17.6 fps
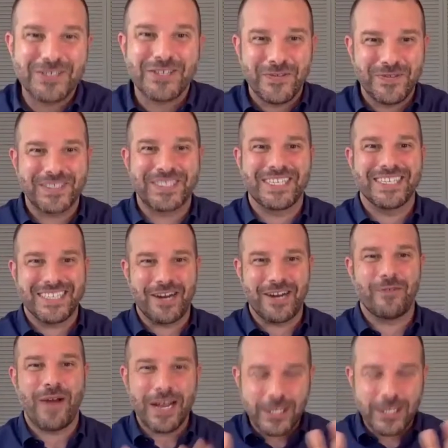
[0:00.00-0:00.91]
services
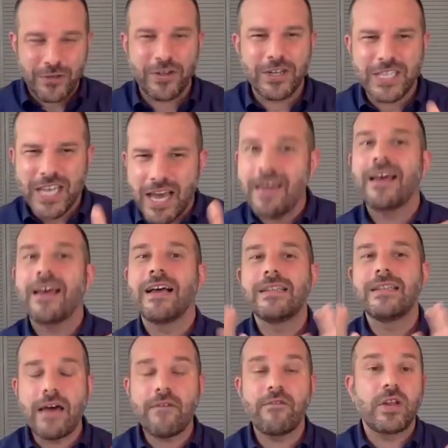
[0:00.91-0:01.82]
there, right? So there's a
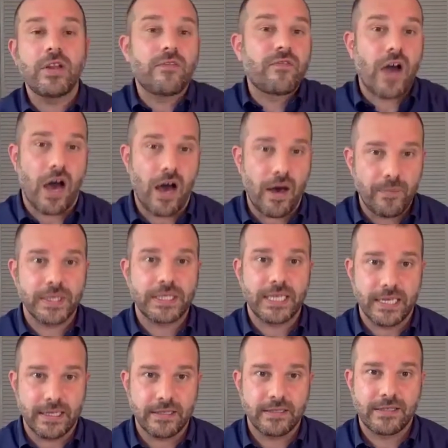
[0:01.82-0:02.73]
level of
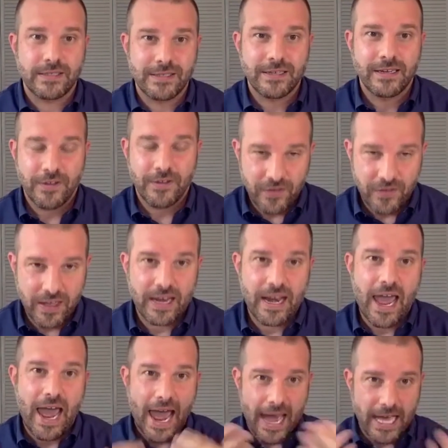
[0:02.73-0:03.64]
competence that
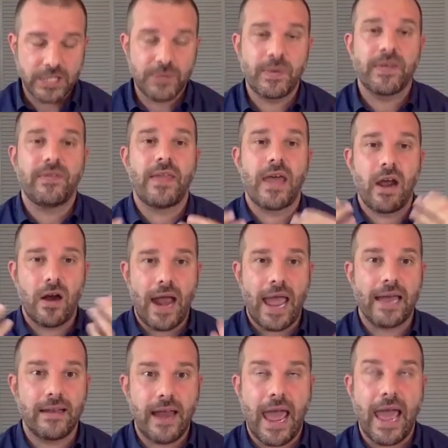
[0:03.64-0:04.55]
has been there,
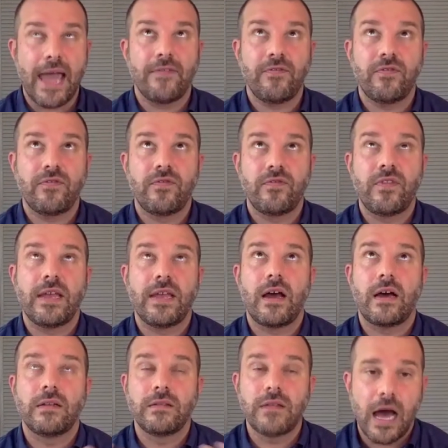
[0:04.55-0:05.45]
and that
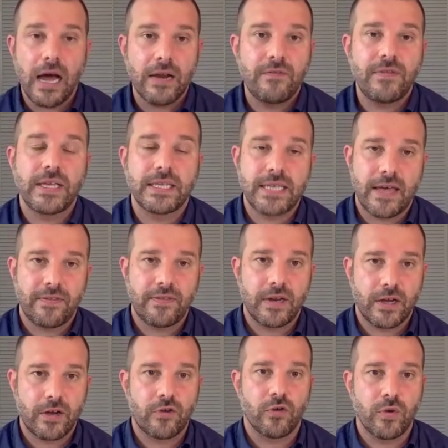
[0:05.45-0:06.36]
a lot of these
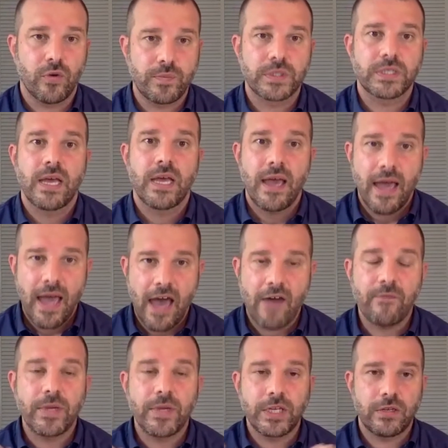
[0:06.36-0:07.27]
ethnic groups
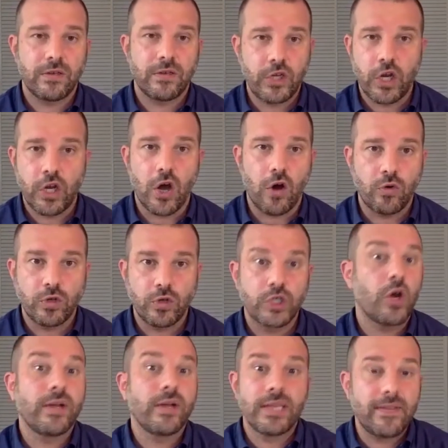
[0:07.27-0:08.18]
have been,
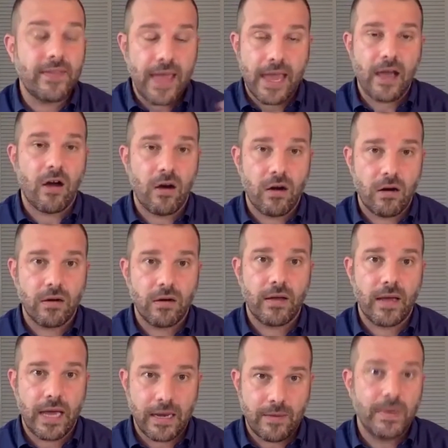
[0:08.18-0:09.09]
showing that they
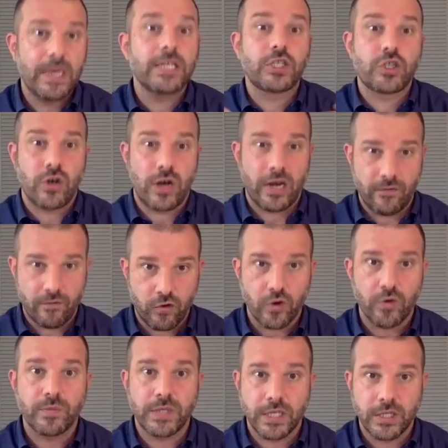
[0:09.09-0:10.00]
are administrative
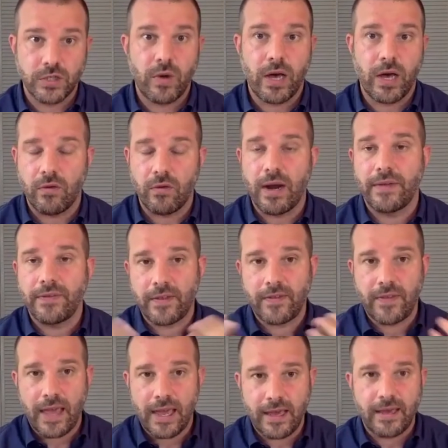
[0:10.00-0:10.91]
groups as well, right?
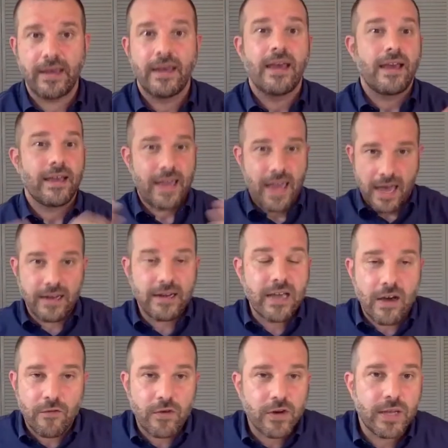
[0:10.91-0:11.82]
That they can
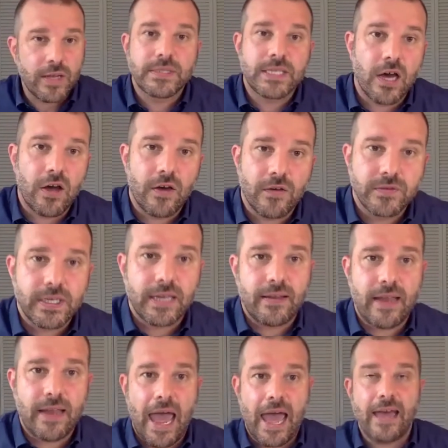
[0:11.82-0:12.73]
govern themselves,
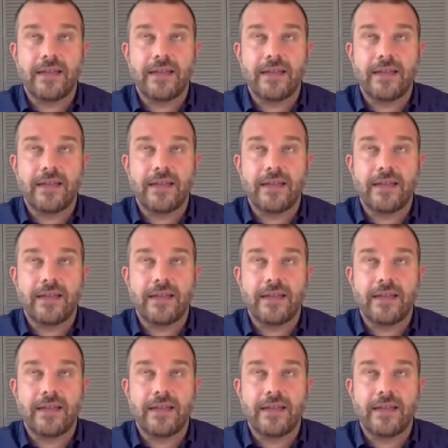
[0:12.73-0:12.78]
and